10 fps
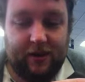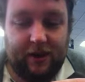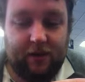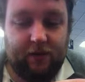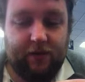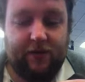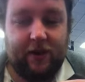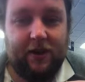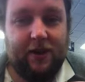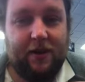and all of a
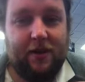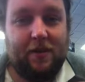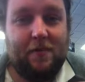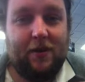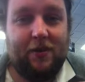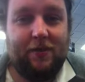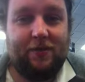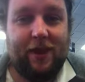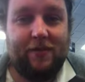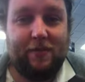sudden your method of
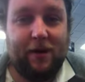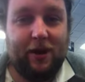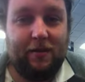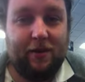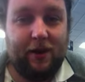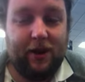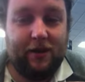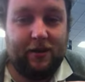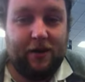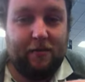saving money by
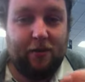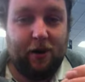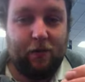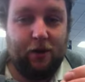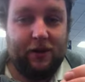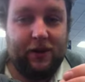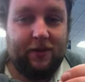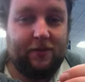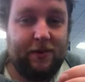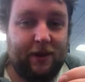buying one
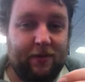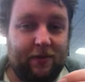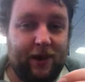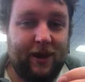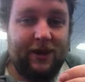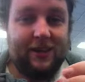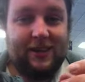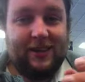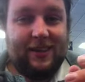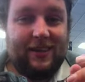kit to make three
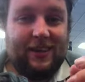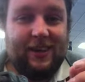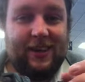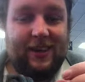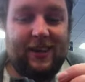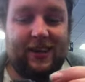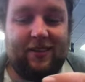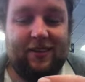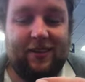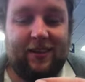
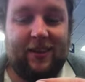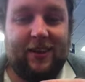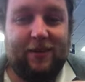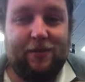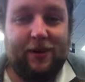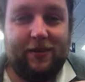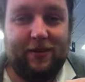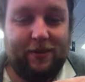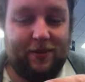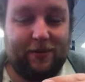is a little bit of
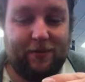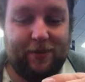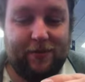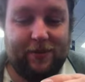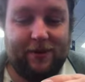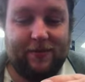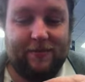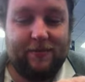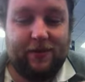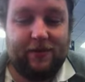a disappointment.
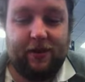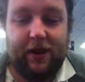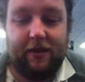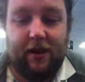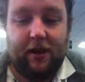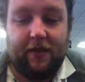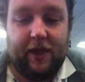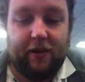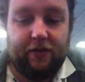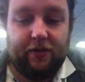So yeah, and
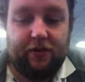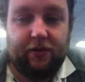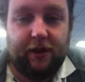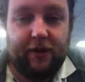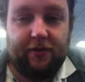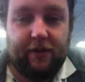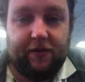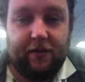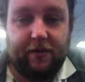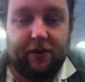then I've just green
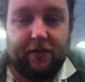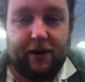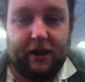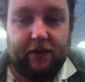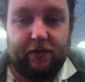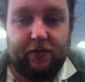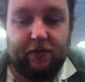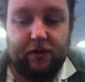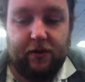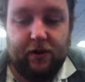stuffed over where the magnets
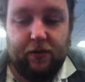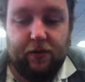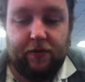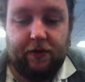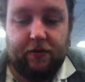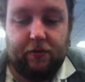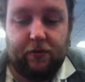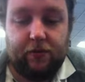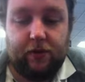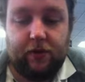were
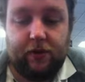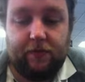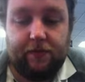visible so that